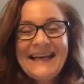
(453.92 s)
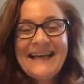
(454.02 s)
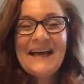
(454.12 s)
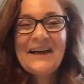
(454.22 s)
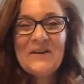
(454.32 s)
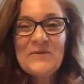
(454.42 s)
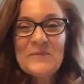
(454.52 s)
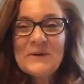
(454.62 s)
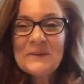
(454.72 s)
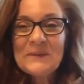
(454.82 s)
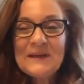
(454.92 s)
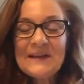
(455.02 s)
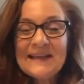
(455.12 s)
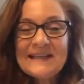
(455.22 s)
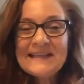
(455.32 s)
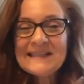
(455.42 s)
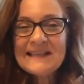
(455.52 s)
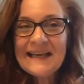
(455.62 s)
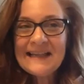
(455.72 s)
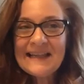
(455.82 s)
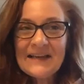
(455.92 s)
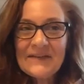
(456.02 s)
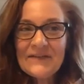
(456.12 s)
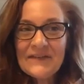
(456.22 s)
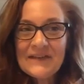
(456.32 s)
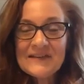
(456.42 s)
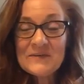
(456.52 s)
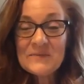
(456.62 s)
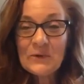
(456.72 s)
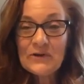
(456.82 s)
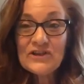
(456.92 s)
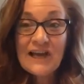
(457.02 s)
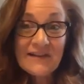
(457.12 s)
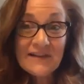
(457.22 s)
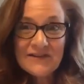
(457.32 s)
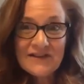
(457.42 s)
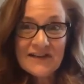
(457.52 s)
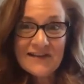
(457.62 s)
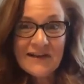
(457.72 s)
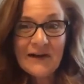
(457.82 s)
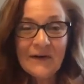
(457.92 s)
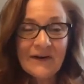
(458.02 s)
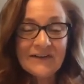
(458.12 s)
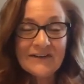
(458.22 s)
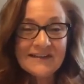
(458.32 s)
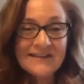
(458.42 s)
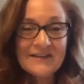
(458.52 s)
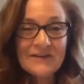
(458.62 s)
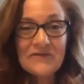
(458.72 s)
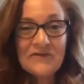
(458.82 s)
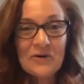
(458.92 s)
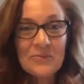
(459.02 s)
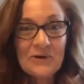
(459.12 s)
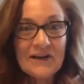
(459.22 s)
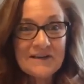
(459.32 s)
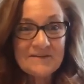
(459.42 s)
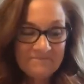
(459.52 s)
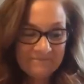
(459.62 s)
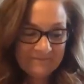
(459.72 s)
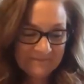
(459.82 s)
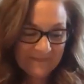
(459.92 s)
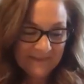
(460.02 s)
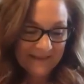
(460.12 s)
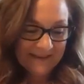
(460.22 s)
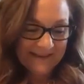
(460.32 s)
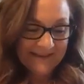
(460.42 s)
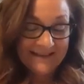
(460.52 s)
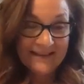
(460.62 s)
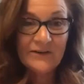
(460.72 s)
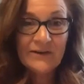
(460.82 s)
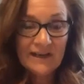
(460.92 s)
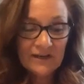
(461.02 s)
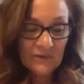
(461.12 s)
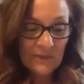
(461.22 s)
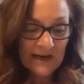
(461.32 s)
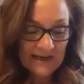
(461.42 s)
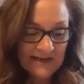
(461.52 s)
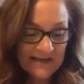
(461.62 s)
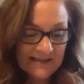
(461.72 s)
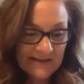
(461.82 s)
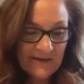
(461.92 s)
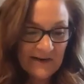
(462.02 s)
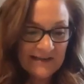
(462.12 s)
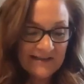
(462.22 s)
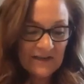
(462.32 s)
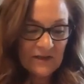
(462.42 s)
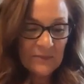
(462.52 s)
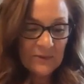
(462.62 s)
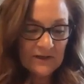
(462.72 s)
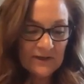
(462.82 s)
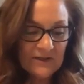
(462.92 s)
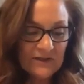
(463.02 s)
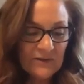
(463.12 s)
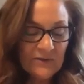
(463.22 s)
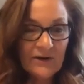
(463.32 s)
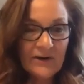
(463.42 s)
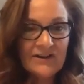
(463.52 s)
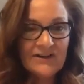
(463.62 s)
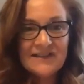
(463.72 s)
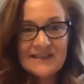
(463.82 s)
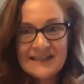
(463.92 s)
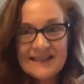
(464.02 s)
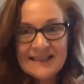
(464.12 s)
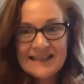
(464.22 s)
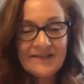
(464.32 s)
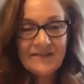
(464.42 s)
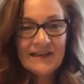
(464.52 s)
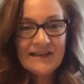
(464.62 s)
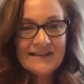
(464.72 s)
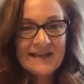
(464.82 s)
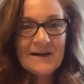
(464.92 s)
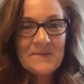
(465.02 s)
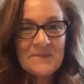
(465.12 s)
But we like to say that if it's more challenging, that hard is good for our brain. Okay, you ready? So I see you putting two cards face up.